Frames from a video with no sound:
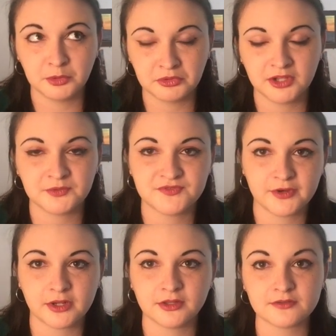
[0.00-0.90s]
Mulan was
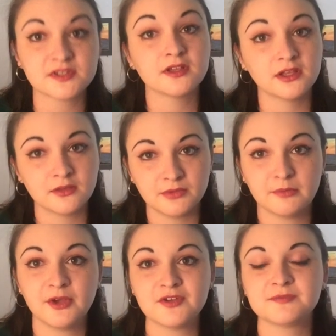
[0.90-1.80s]
very close.
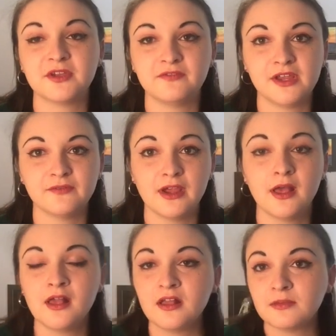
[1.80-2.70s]
But Belle is my
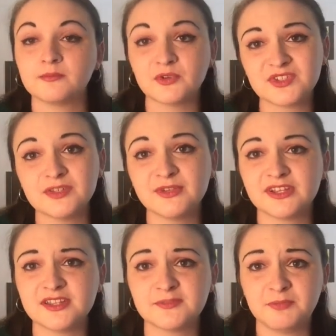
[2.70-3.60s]
favorite. Mostly
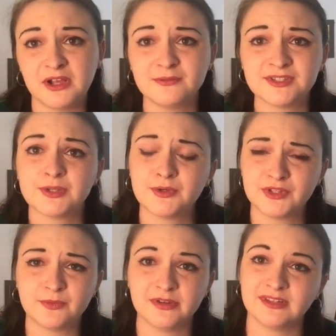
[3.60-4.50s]
because Belle was the
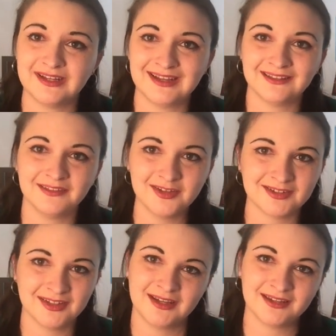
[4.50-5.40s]
only one that I
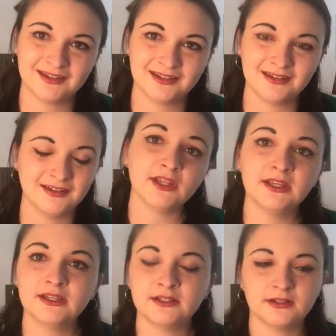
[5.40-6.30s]
looked like.
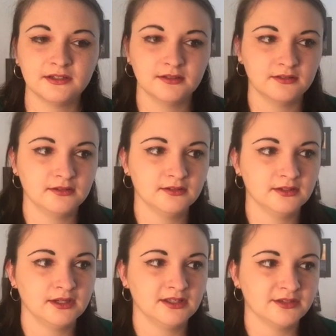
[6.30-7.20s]
In
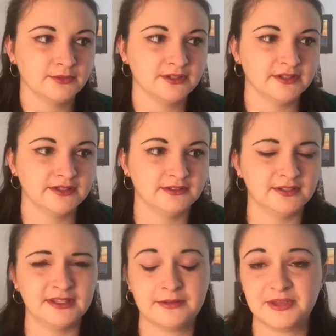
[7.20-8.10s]
Hollywood,
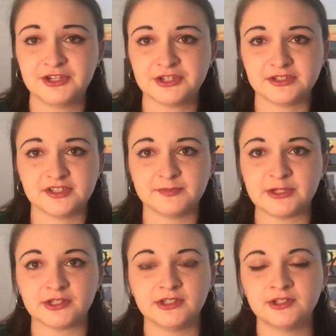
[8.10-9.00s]
in animation
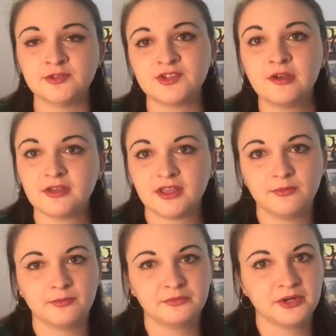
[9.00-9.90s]
especially, you don't
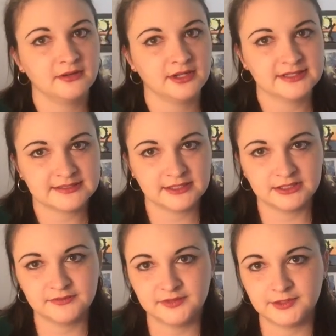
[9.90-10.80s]
get brown eyes that
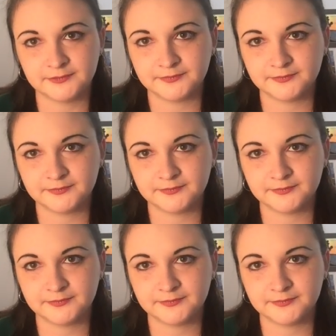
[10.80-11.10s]
often.